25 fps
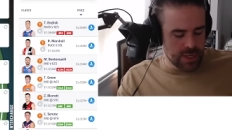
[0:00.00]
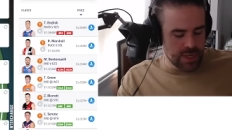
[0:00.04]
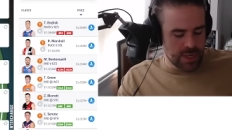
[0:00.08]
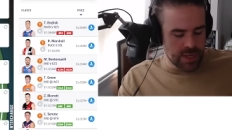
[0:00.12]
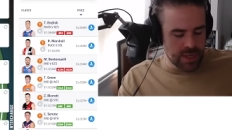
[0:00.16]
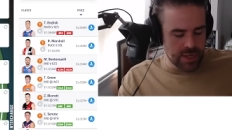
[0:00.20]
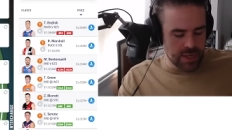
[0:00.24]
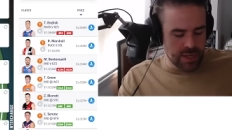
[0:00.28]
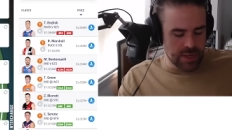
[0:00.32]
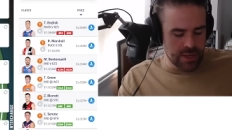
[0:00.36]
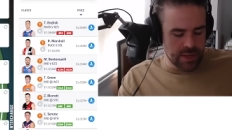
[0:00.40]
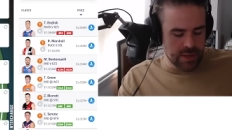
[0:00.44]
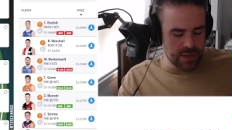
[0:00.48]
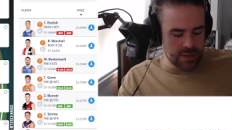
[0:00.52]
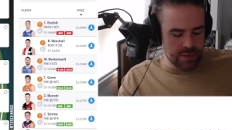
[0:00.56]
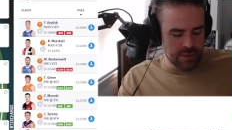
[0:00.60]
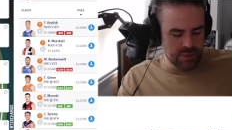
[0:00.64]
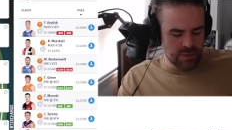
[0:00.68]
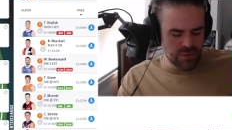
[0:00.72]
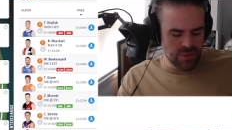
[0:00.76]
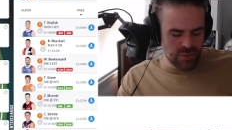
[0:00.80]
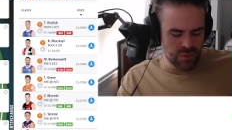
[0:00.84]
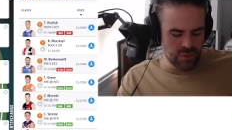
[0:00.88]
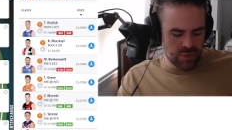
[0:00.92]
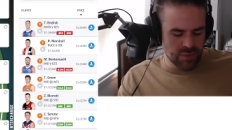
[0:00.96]
Uh,
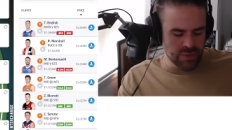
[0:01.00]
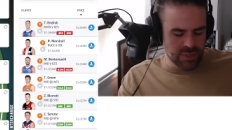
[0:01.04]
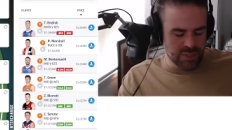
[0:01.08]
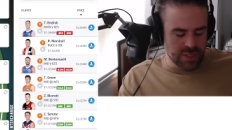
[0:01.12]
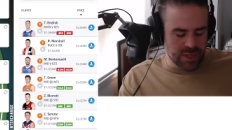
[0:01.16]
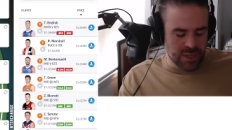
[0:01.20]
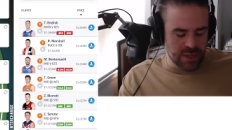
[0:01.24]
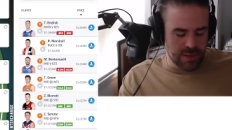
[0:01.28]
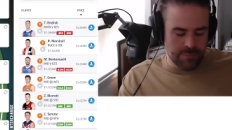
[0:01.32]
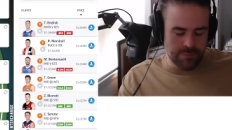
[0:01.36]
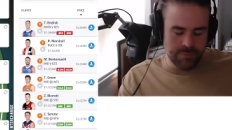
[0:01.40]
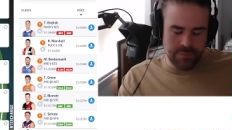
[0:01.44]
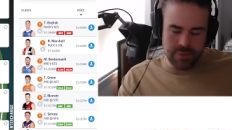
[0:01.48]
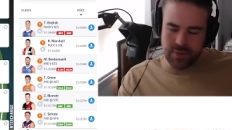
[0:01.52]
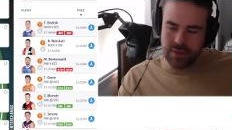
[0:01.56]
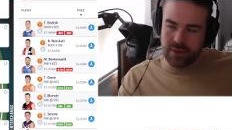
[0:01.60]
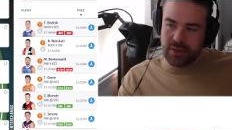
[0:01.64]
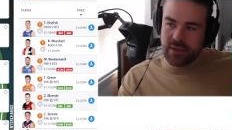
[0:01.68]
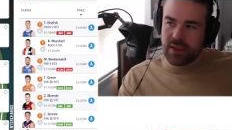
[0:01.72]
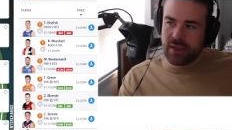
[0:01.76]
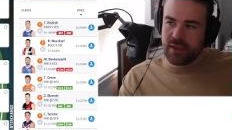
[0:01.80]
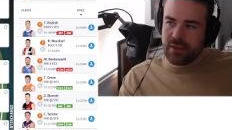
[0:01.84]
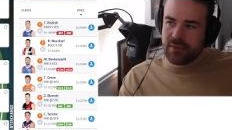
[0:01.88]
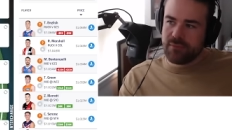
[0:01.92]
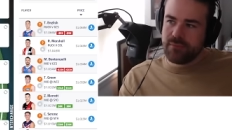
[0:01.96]
not all the time, but
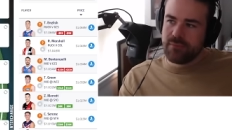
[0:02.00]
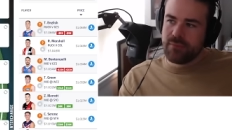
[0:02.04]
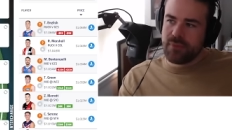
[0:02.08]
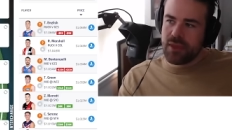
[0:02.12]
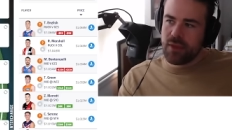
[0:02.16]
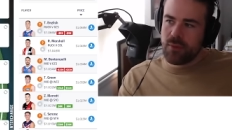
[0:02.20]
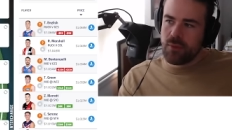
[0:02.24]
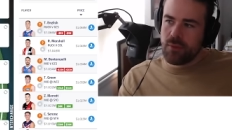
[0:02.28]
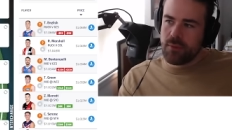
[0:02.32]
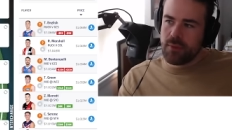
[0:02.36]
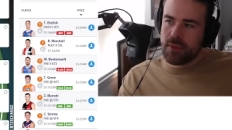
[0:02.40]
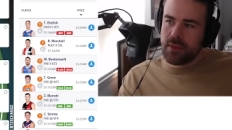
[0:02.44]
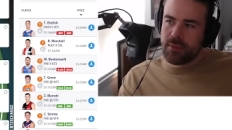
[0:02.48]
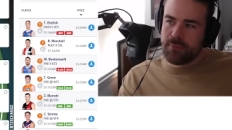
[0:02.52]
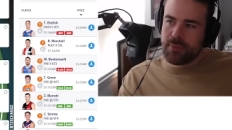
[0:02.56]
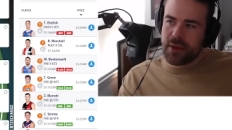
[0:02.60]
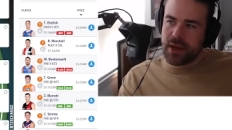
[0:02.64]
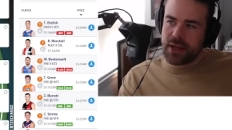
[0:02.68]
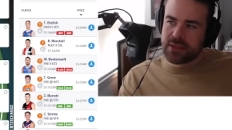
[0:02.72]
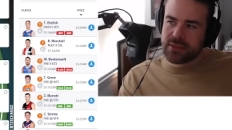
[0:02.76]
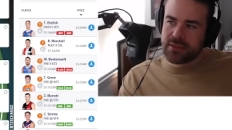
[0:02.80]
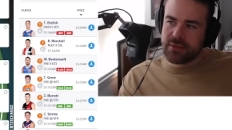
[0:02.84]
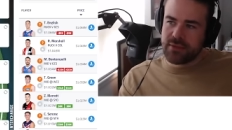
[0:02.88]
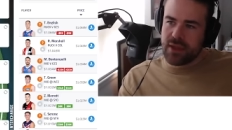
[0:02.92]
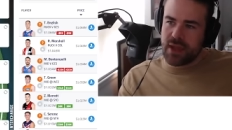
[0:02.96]
like there will be
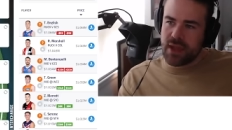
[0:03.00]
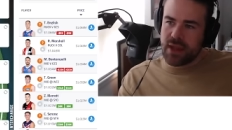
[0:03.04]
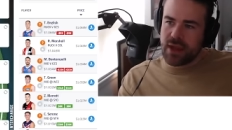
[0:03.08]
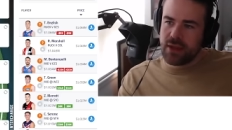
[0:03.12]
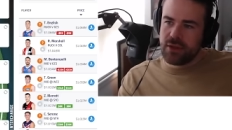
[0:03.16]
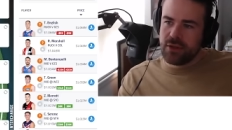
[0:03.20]
parts of that.